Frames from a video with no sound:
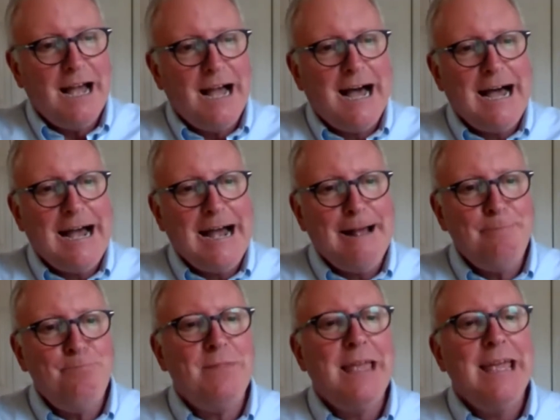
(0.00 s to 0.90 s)

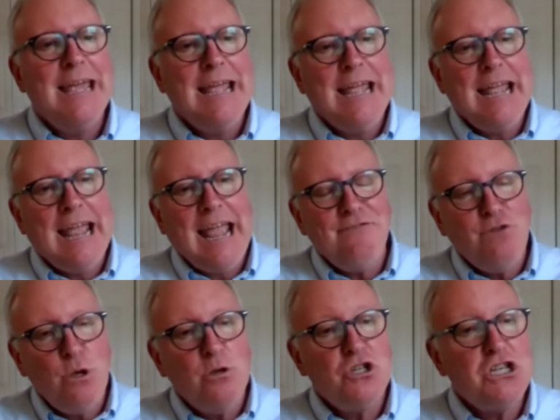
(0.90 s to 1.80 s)
Have
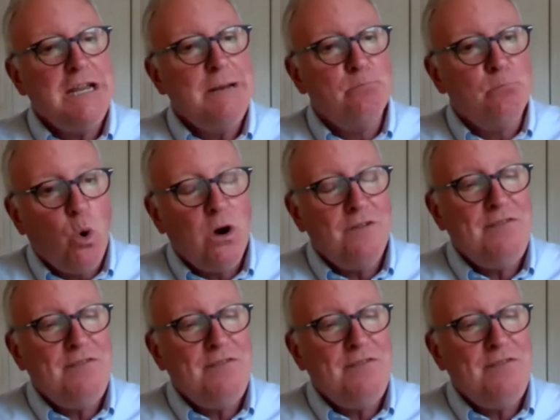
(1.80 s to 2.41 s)
you seen more